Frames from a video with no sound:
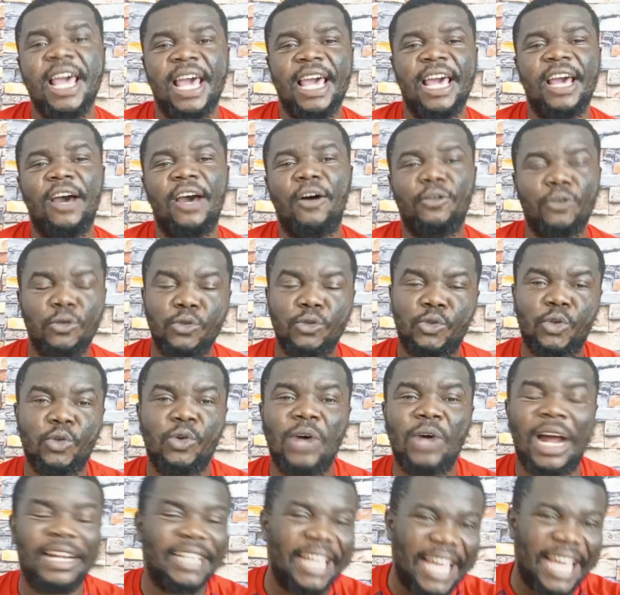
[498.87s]
And also,
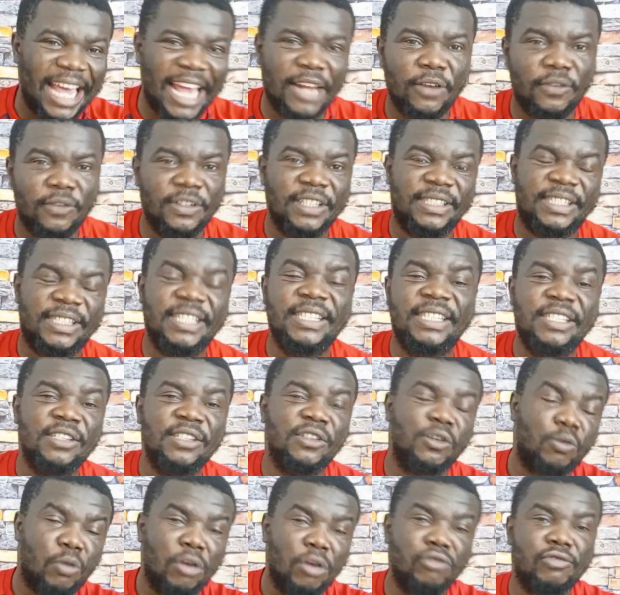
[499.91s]
no, at the end of the season,
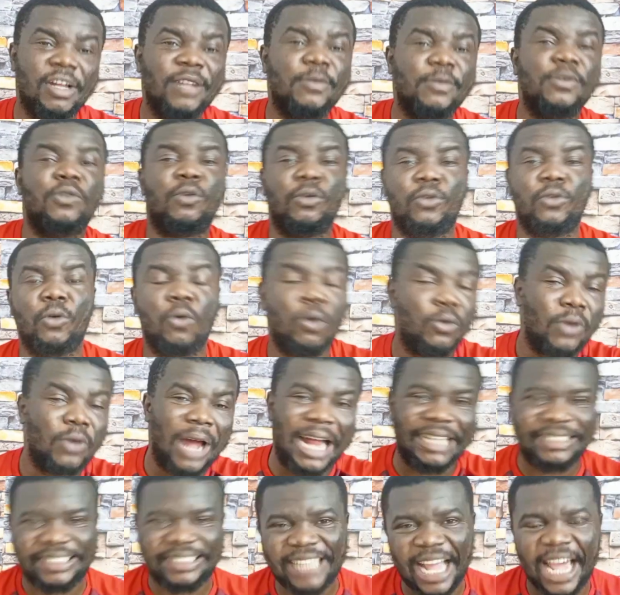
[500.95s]
the contract with Kotoko no,
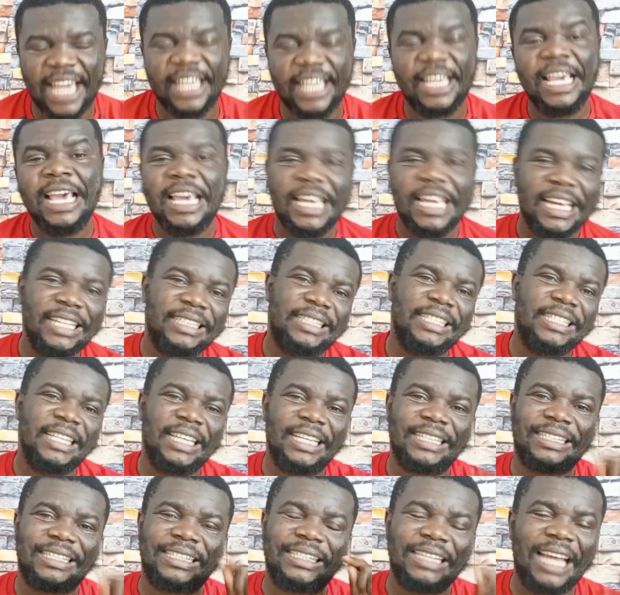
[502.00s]
I die.
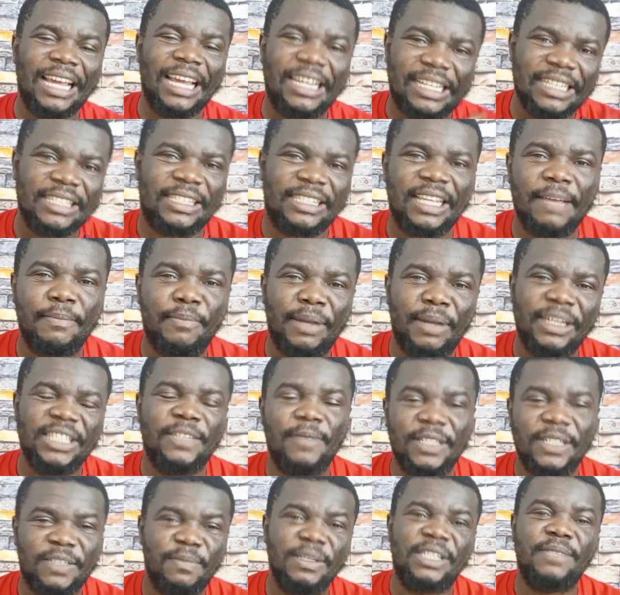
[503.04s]
It's like he said,
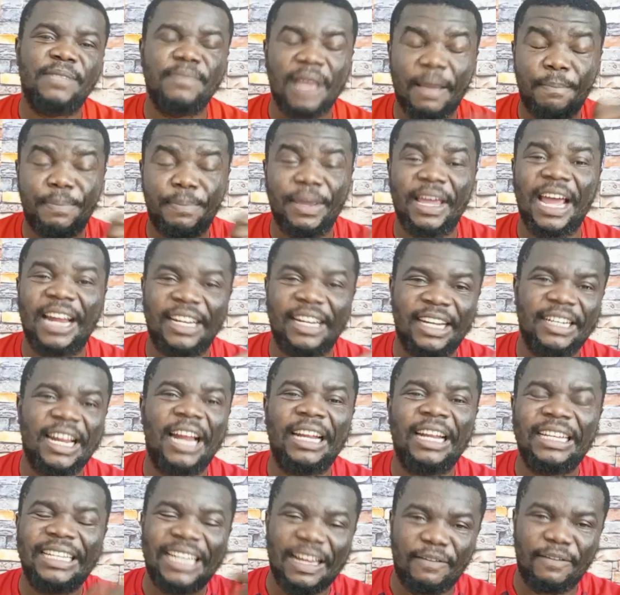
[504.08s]
management makes me up
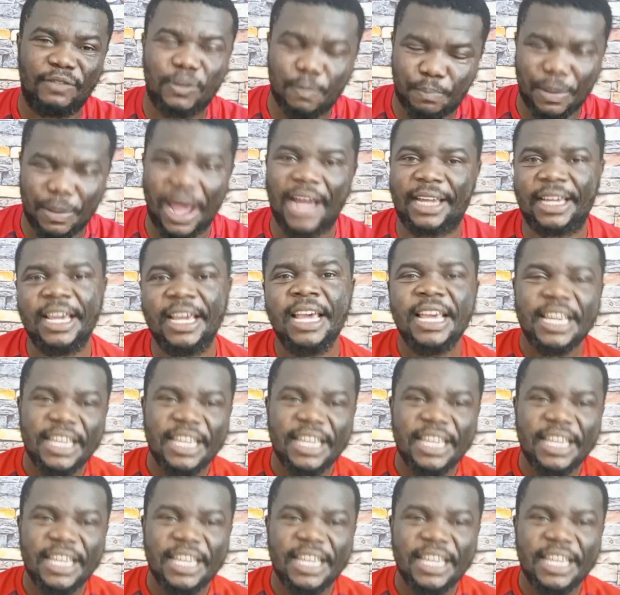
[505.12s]
another left back.